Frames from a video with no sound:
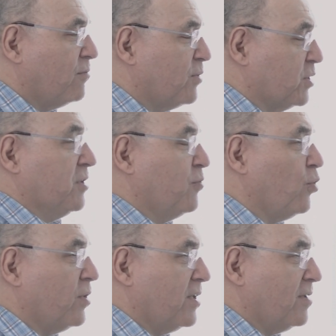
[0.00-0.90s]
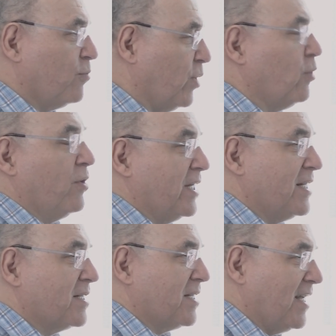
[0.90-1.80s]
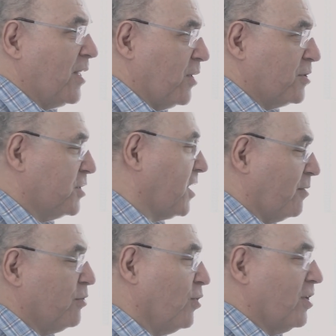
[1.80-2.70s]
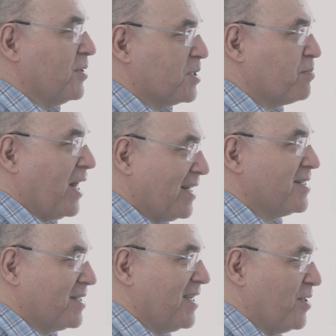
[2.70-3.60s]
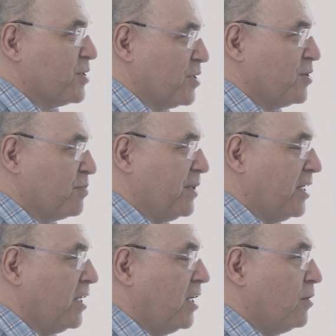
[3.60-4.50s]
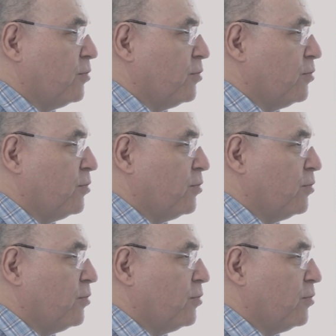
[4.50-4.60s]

we're sort of all we're all in it together, just like we're all on this planet together, so to speak.